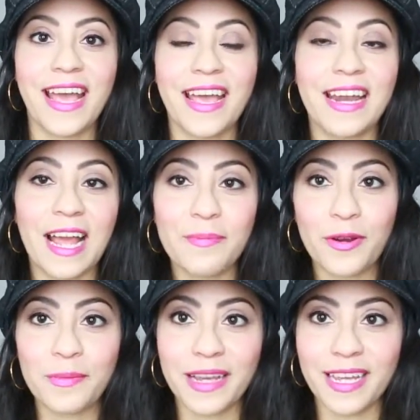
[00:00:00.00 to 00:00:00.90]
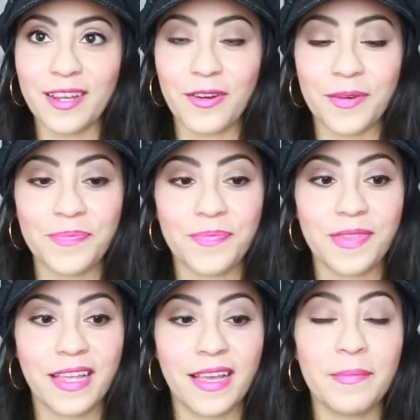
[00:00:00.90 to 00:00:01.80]
and I burned my ear,
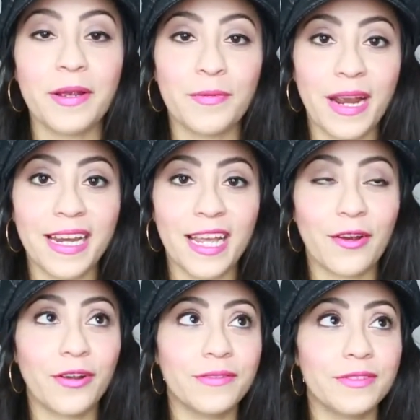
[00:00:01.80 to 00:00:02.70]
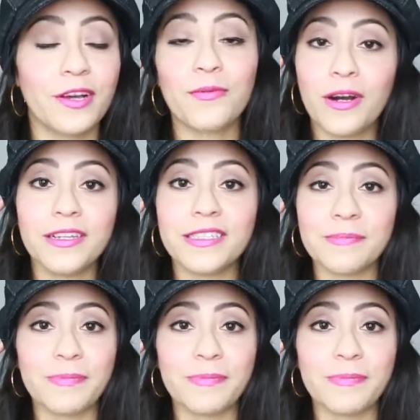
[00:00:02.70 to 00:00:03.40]
my right ear, not once,